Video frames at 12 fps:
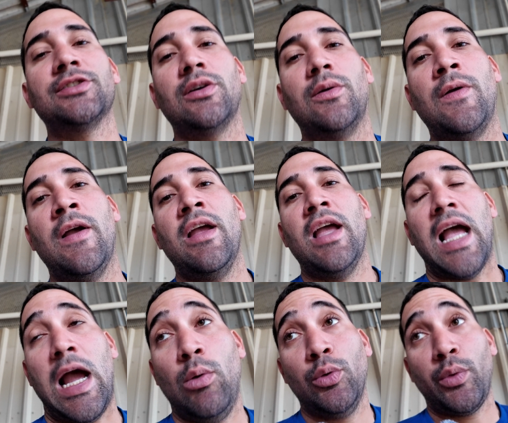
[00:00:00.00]
So
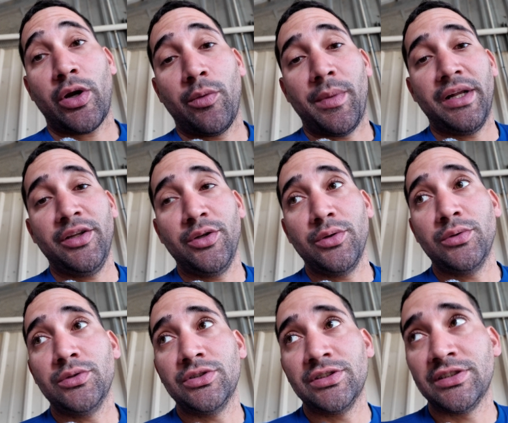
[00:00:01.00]
I would recommend
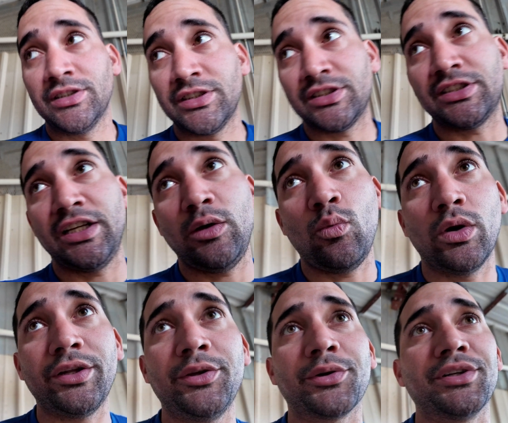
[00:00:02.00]
you see
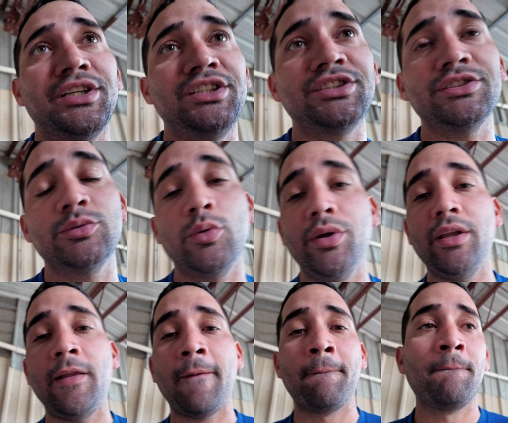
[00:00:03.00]
what your niche is
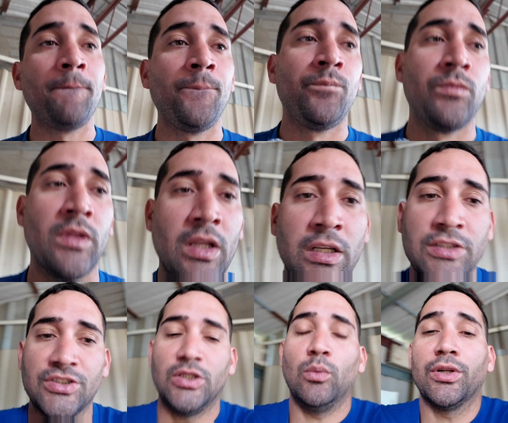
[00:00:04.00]
doing,
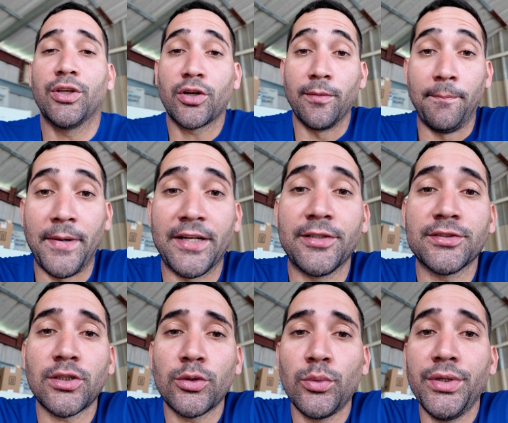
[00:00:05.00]
see what your
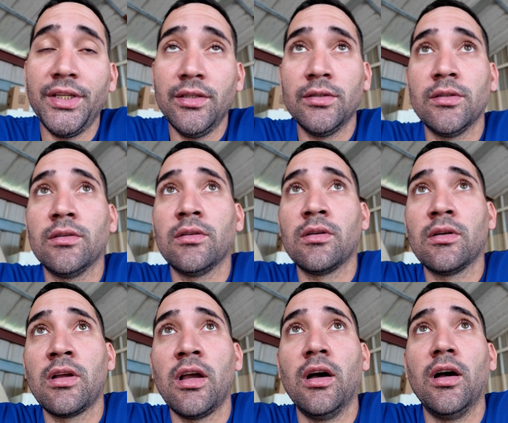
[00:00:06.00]
competitors are doing.
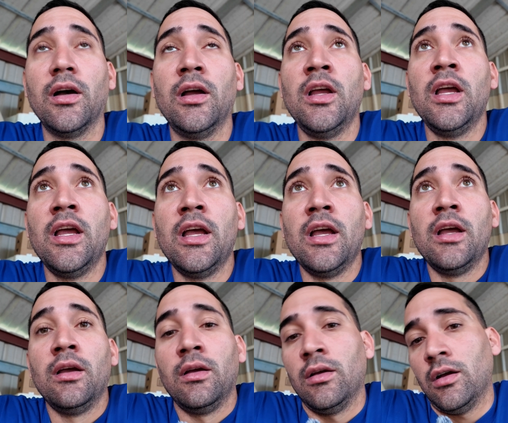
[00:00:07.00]
uh,
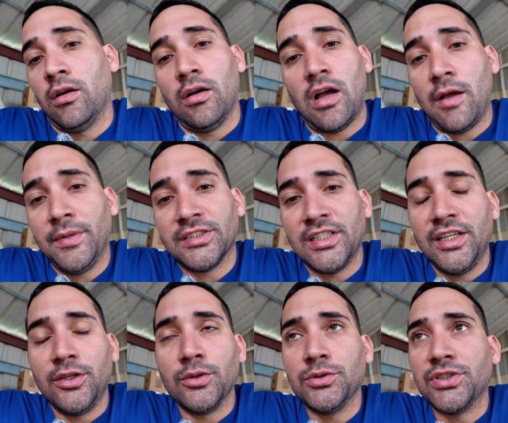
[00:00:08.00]
Obviously
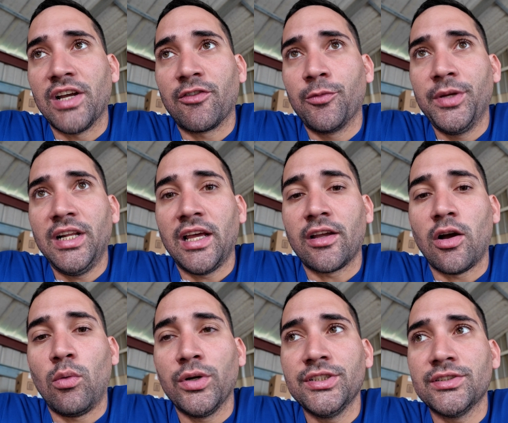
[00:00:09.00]
use Everbee like
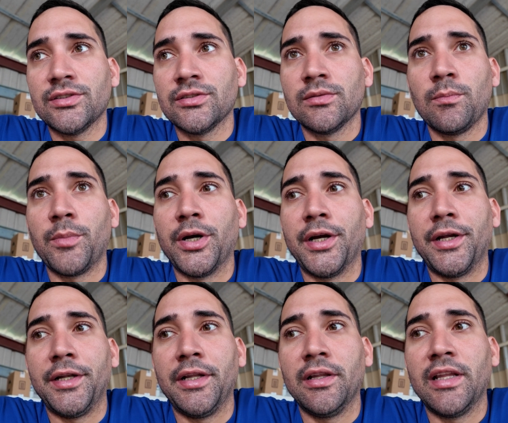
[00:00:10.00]
always,
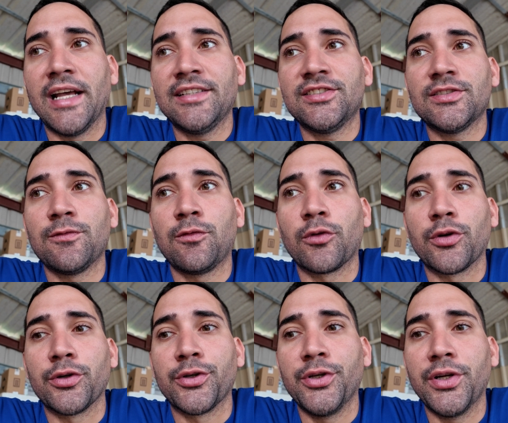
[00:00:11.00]
but that's
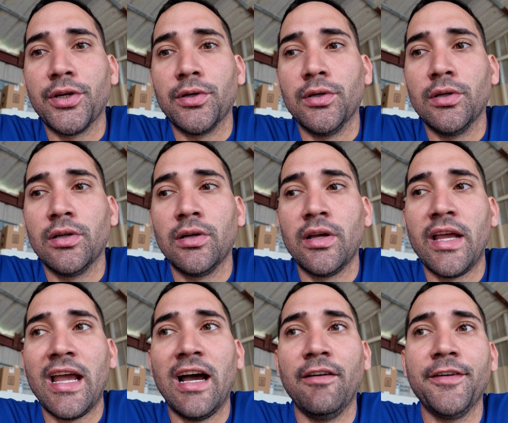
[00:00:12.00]
for you to
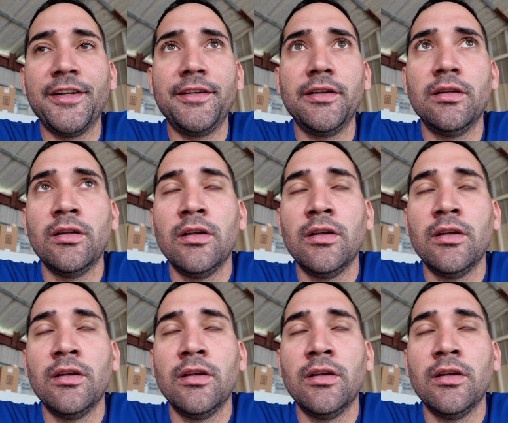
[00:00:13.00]
have it